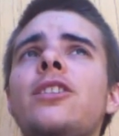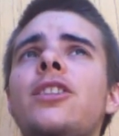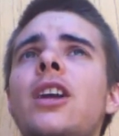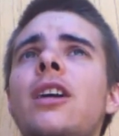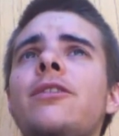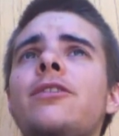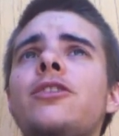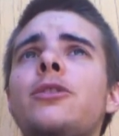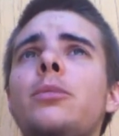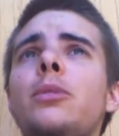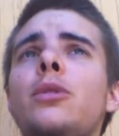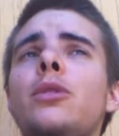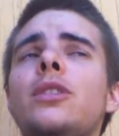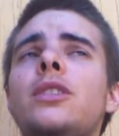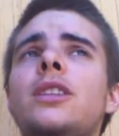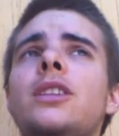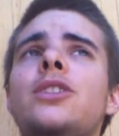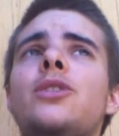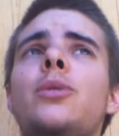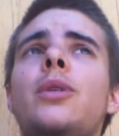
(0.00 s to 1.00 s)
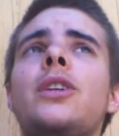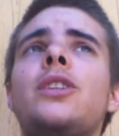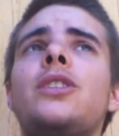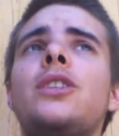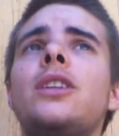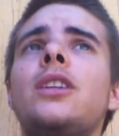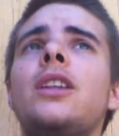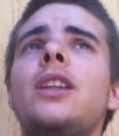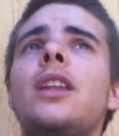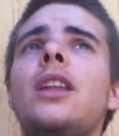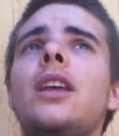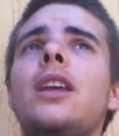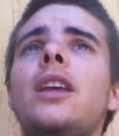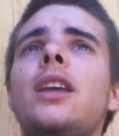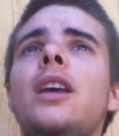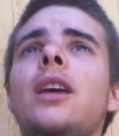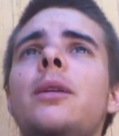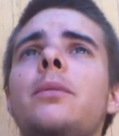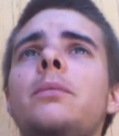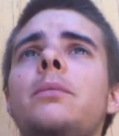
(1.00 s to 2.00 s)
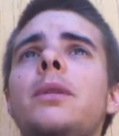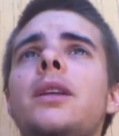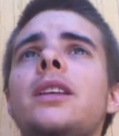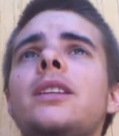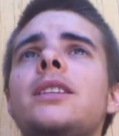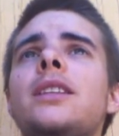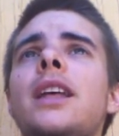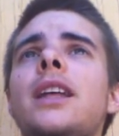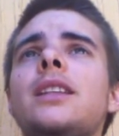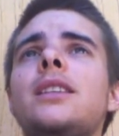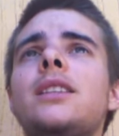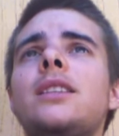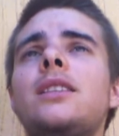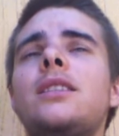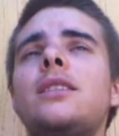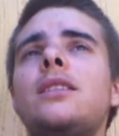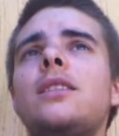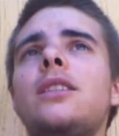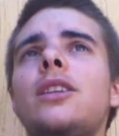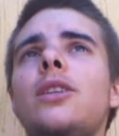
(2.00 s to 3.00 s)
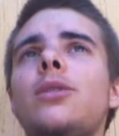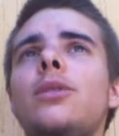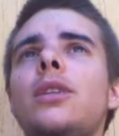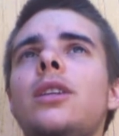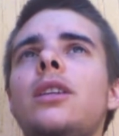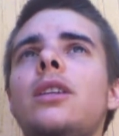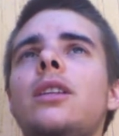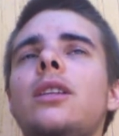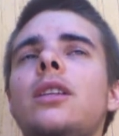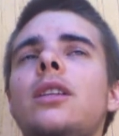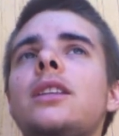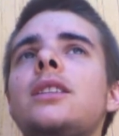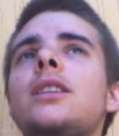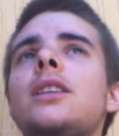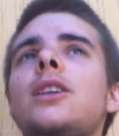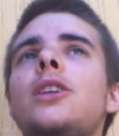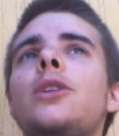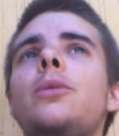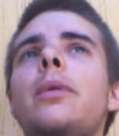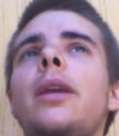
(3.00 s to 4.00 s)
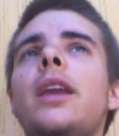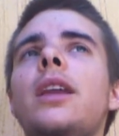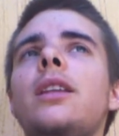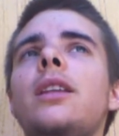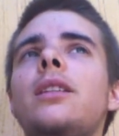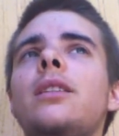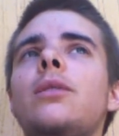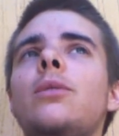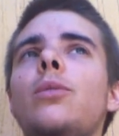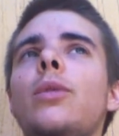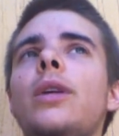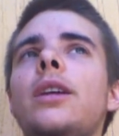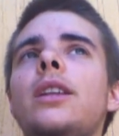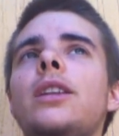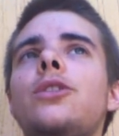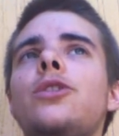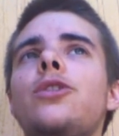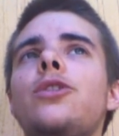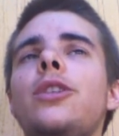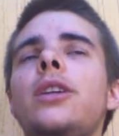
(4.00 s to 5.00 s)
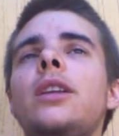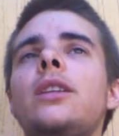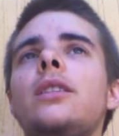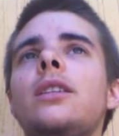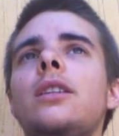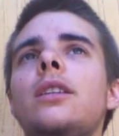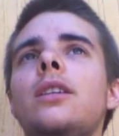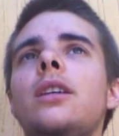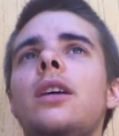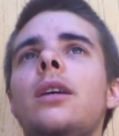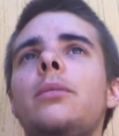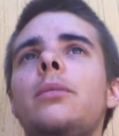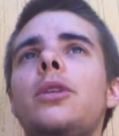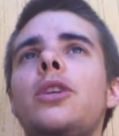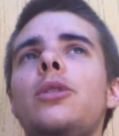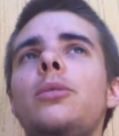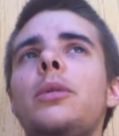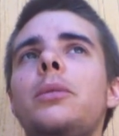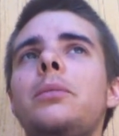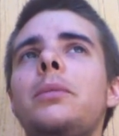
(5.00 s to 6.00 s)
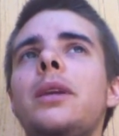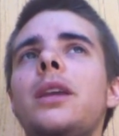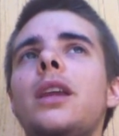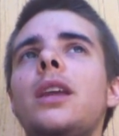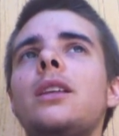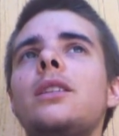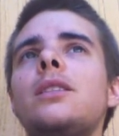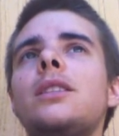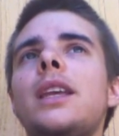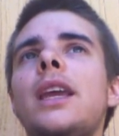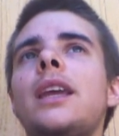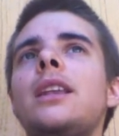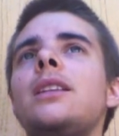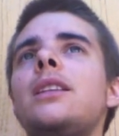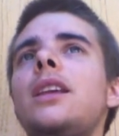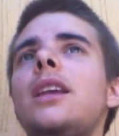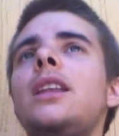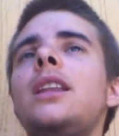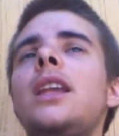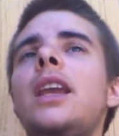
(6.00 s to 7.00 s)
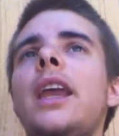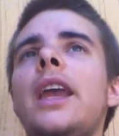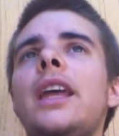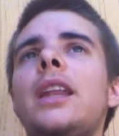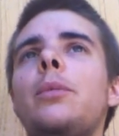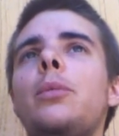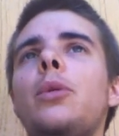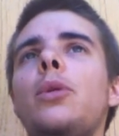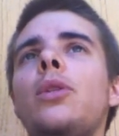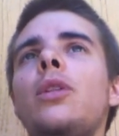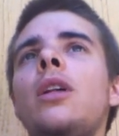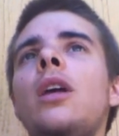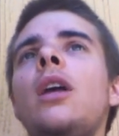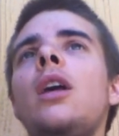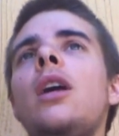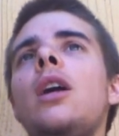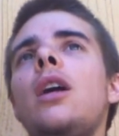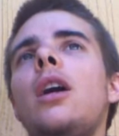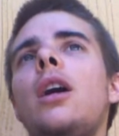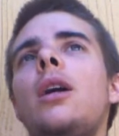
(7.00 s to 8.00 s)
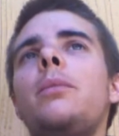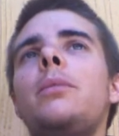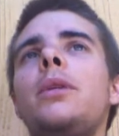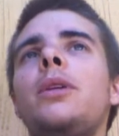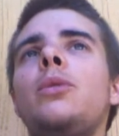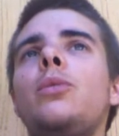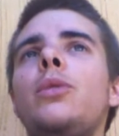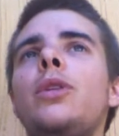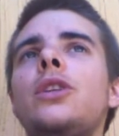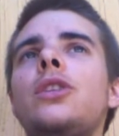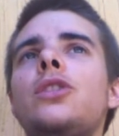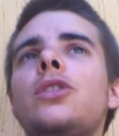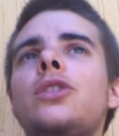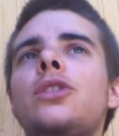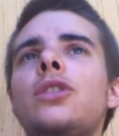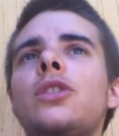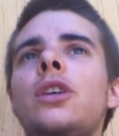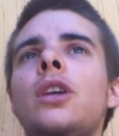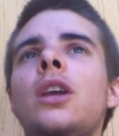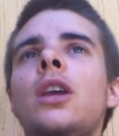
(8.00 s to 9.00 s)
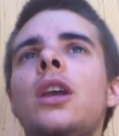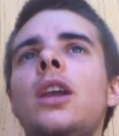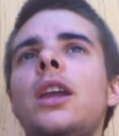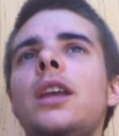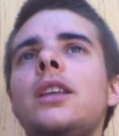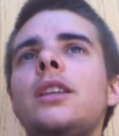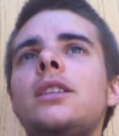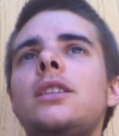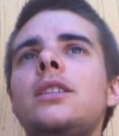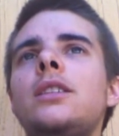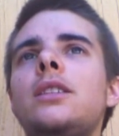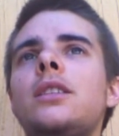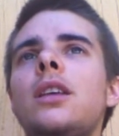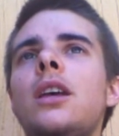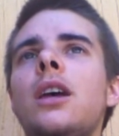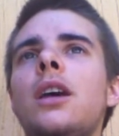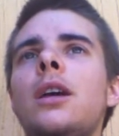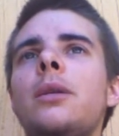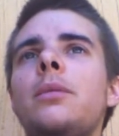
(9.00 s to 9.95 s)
comfortable situation, because that's the humane way to treat human beings and any animal, in which is